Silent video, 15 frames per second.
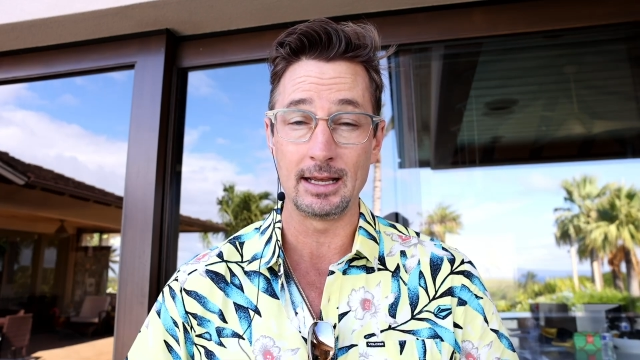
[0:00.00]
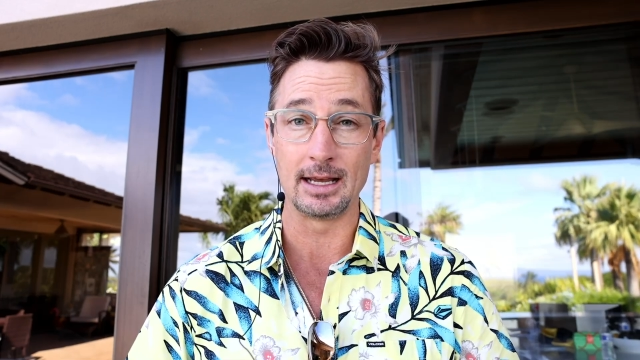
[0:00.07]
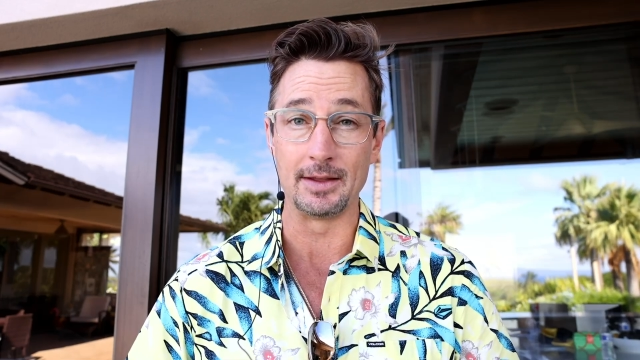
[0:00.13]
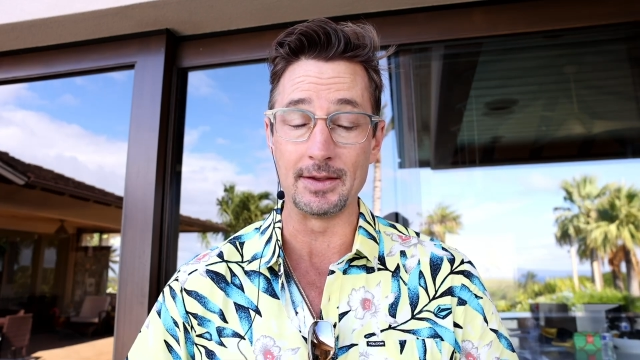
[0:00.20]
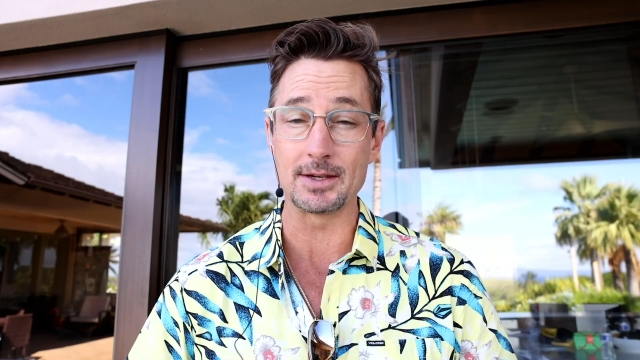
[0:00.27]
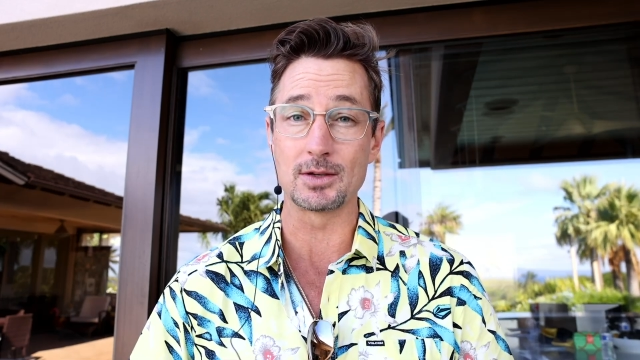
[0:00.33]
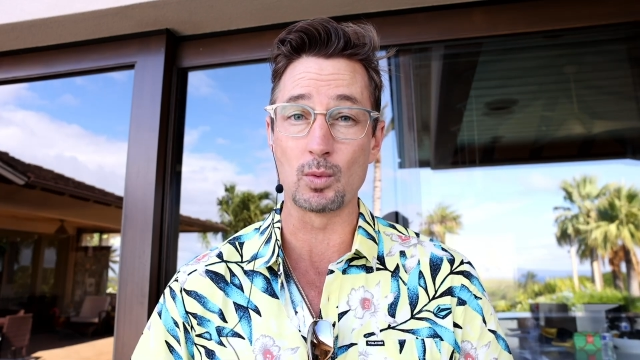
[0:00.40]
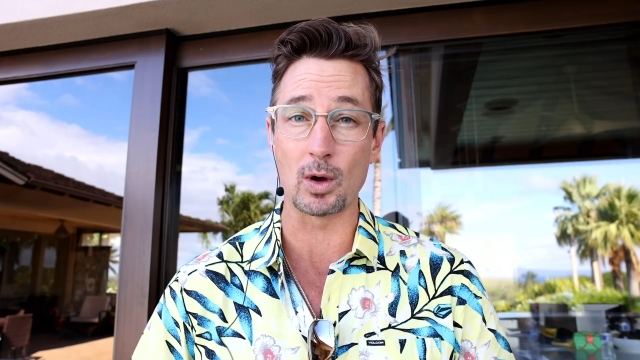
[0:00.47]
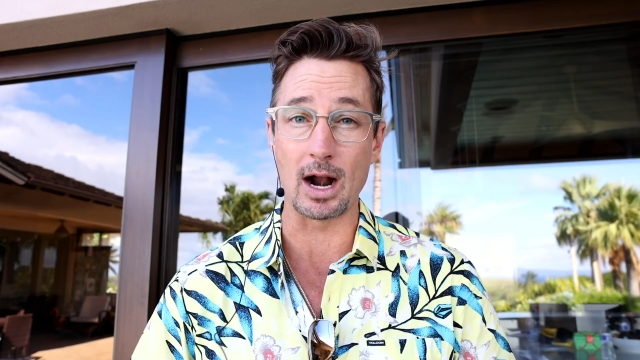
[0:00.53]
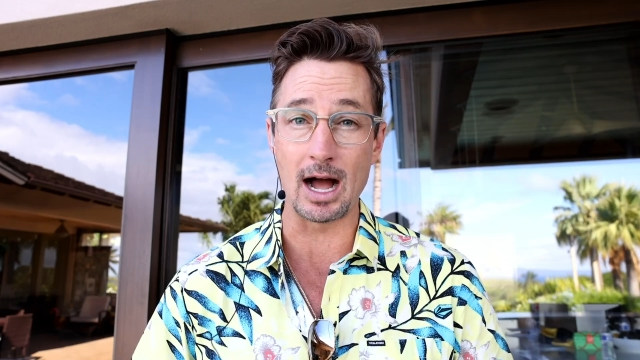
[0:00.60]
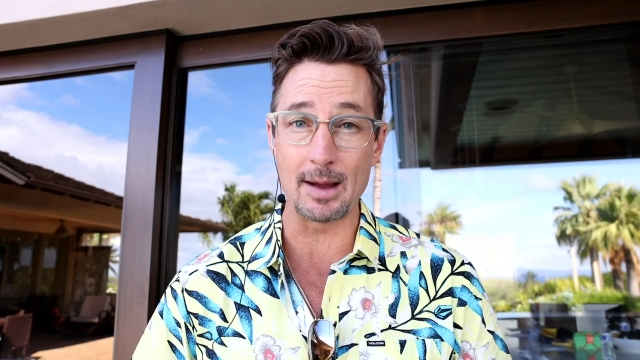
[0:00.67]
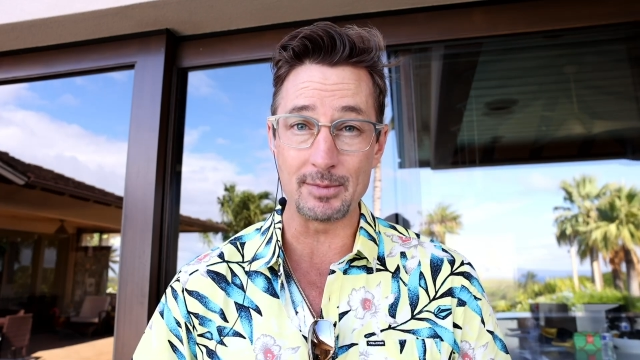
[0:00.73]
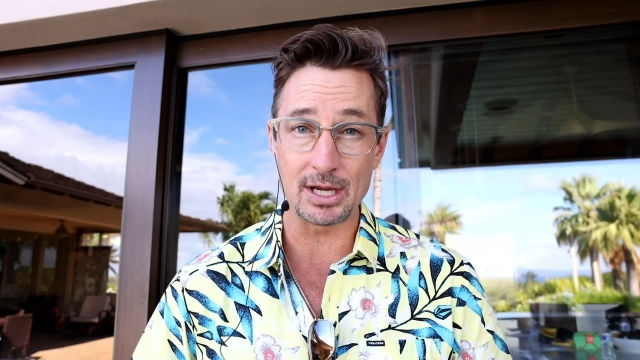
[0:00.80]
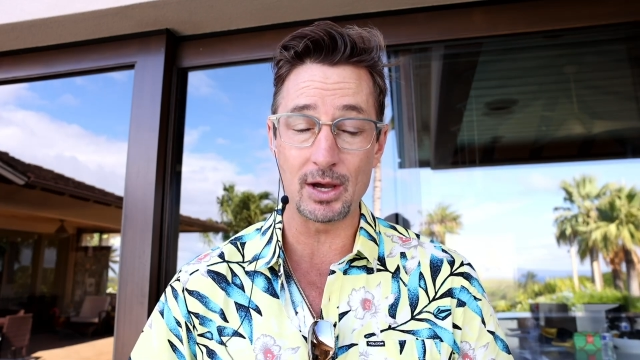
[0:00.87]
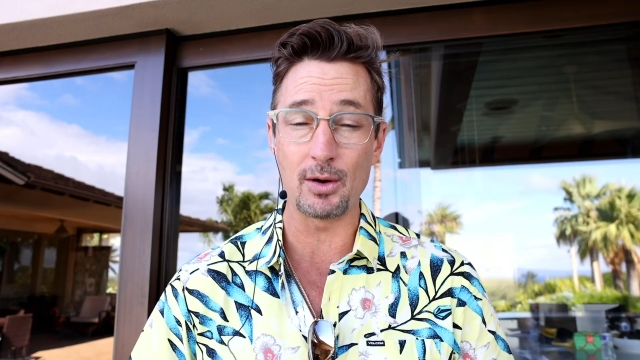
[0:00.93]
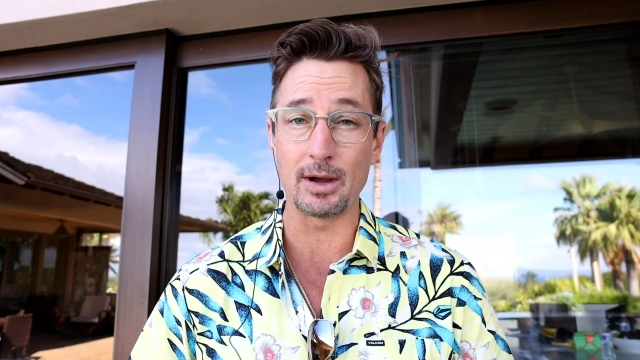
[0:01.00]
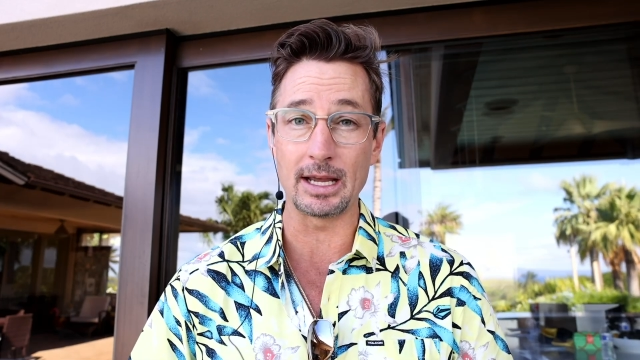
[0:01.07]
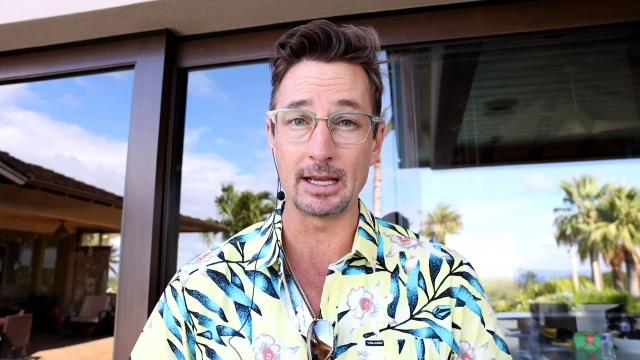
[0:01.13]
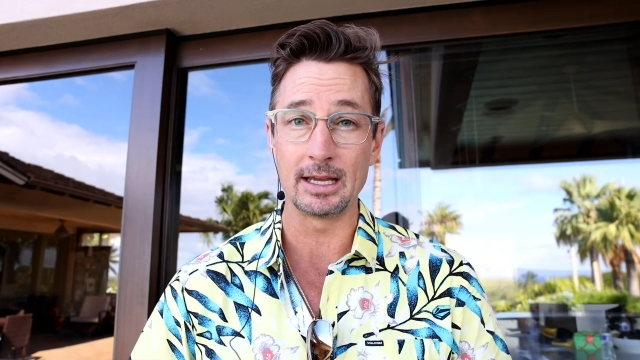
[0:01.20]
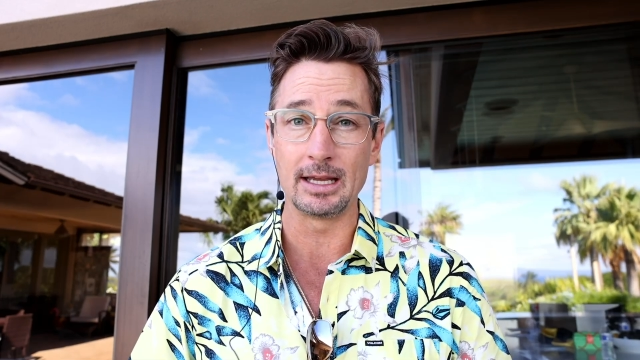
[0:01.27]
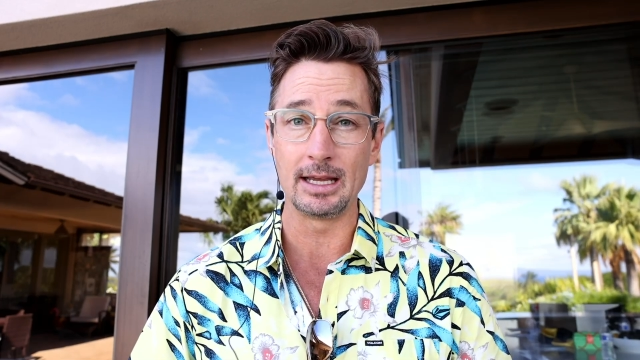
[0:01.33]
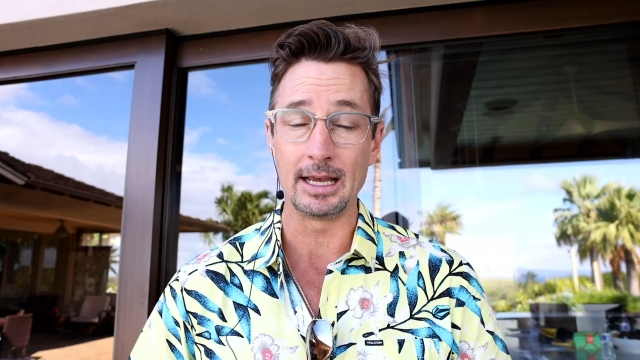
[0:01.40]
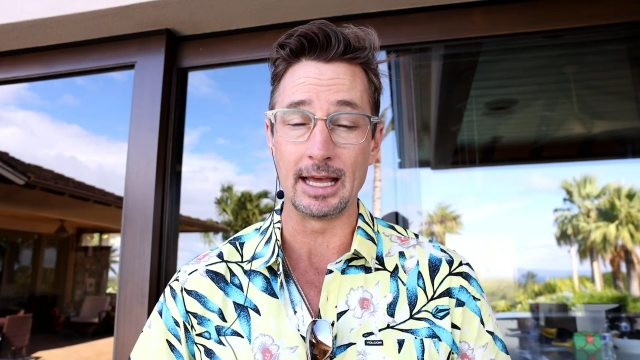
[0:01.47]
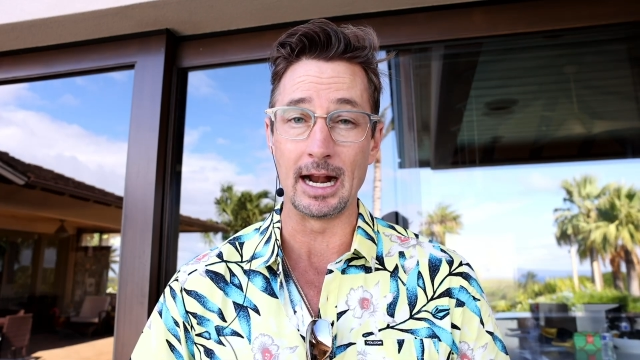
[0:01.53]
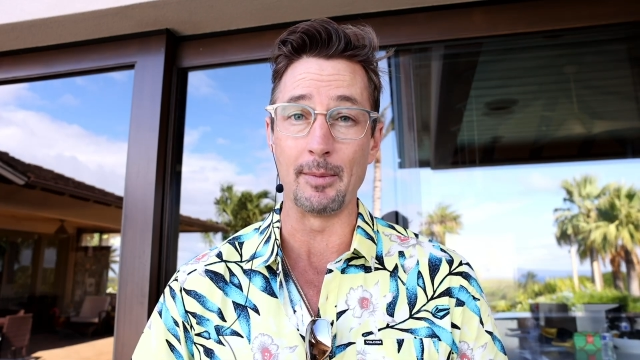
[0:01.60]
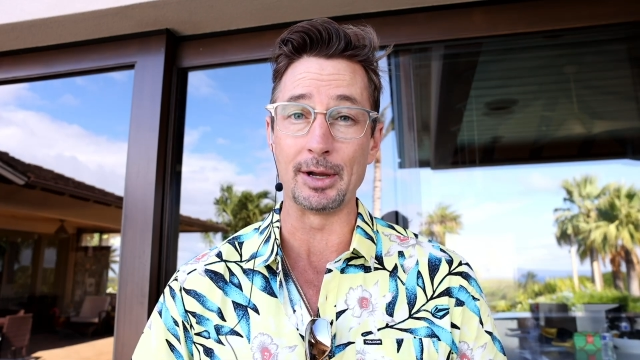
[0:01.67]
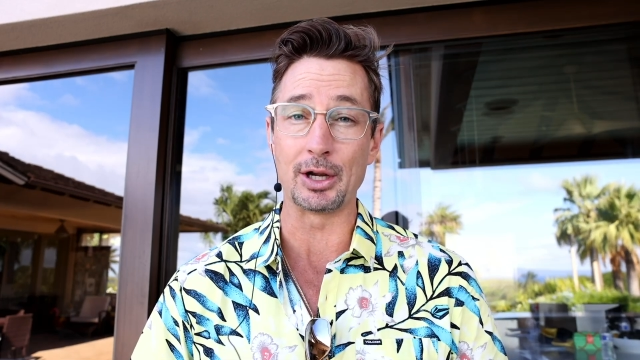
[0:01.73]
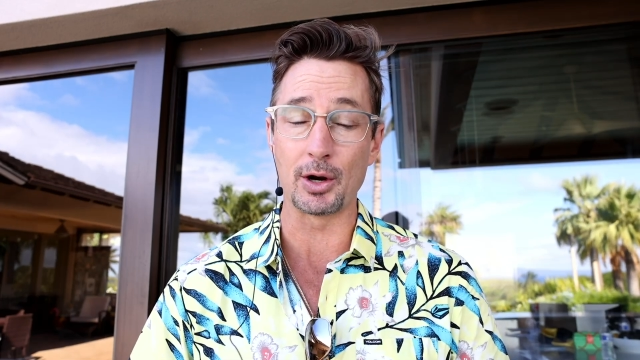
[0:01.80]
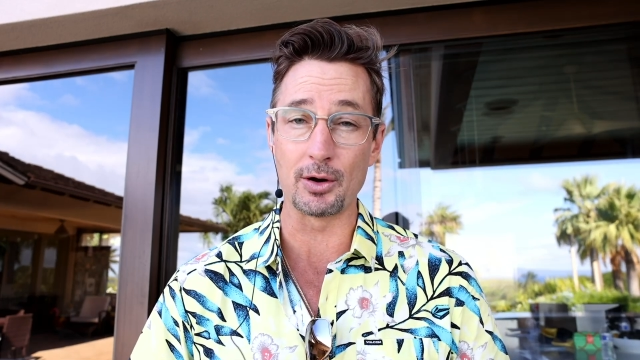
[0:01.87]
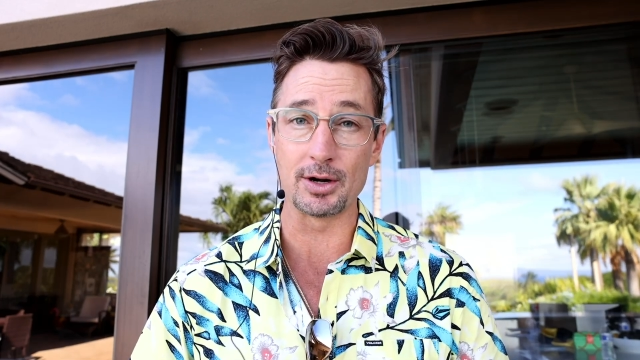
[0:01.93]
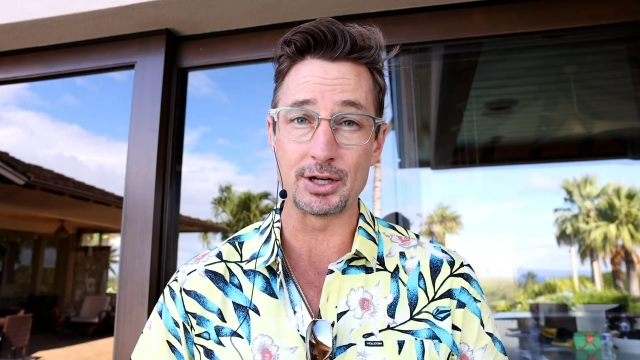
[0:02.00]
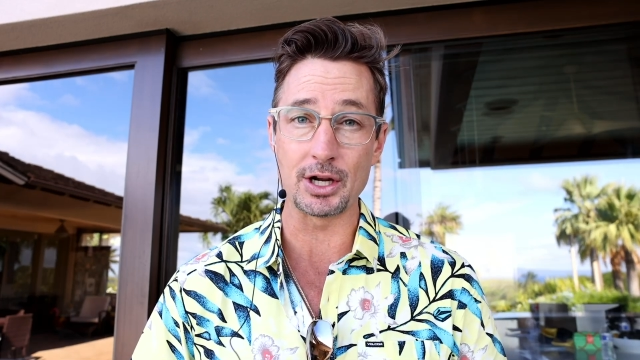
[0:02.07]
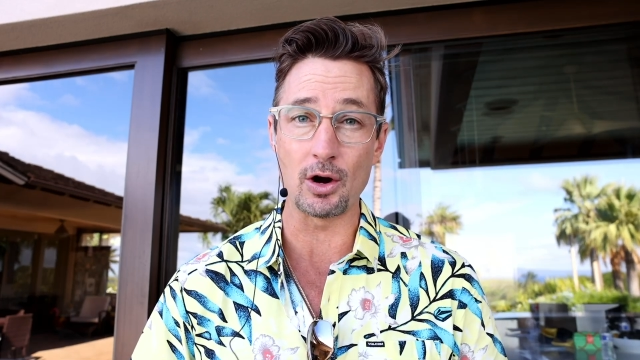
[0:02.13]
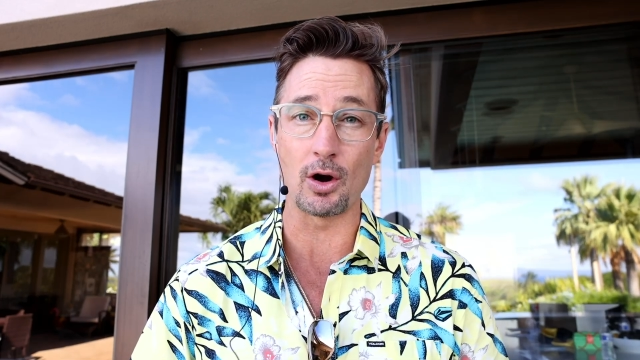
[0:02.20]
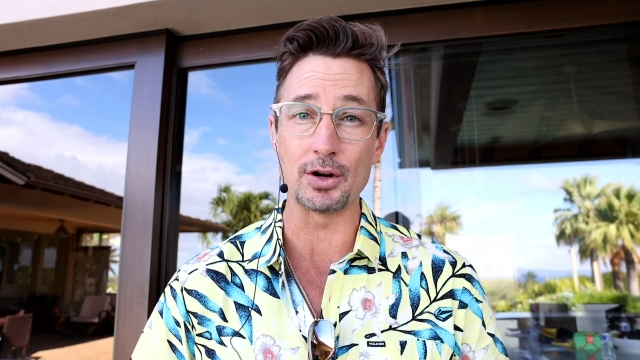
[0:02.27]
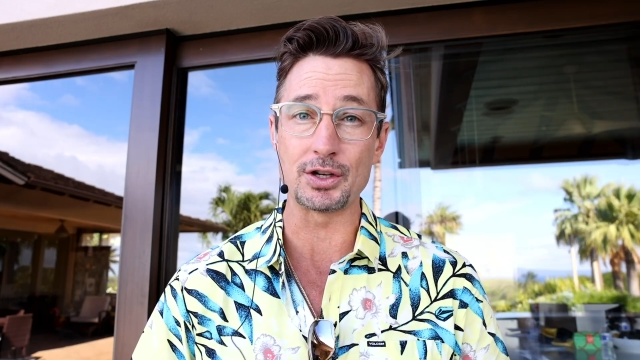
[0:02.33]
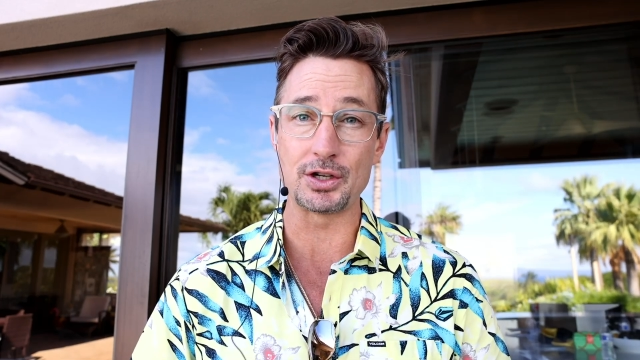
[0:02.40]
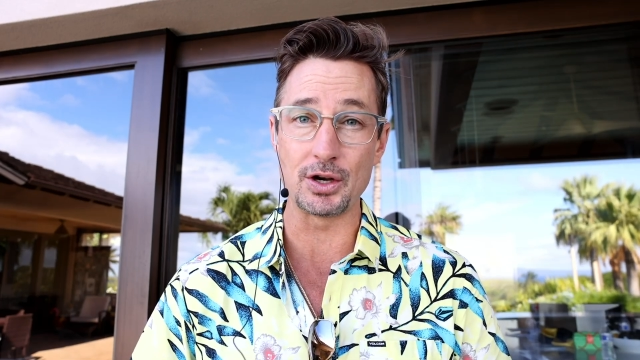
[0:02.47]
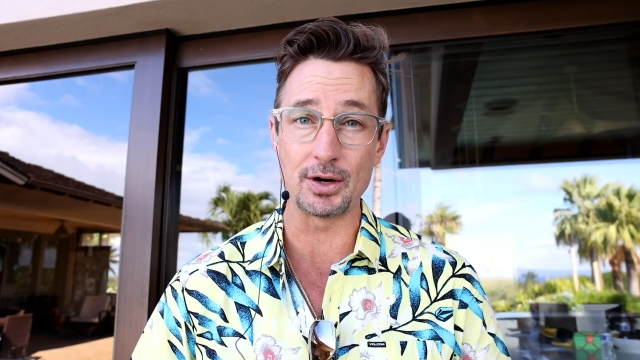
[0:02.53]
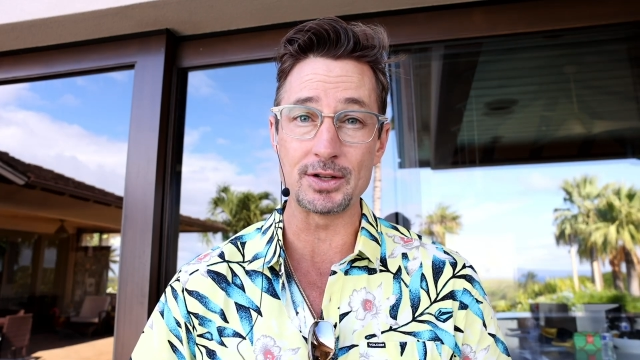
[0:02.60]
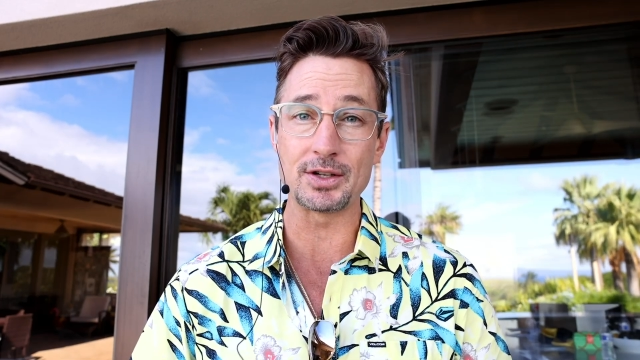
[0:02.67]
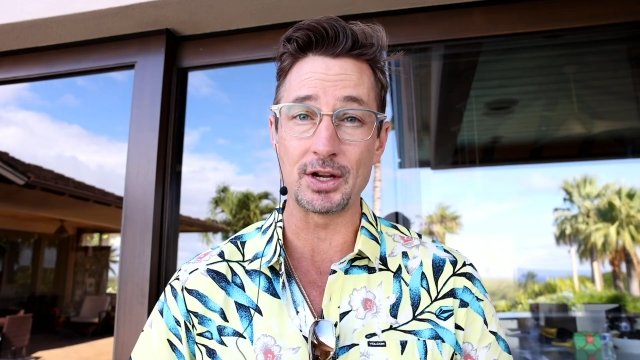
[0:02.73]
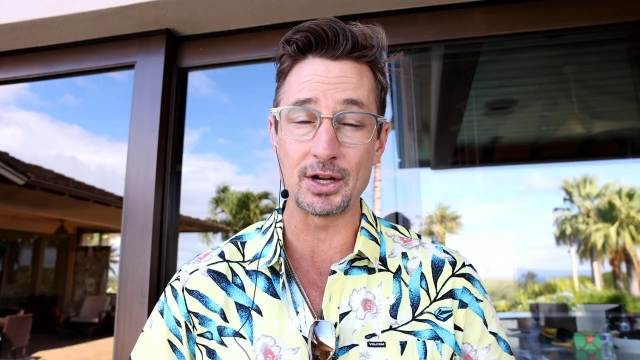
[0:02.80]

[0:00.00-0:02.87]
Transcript: and this is what I'm doing, and I'm encouraging our students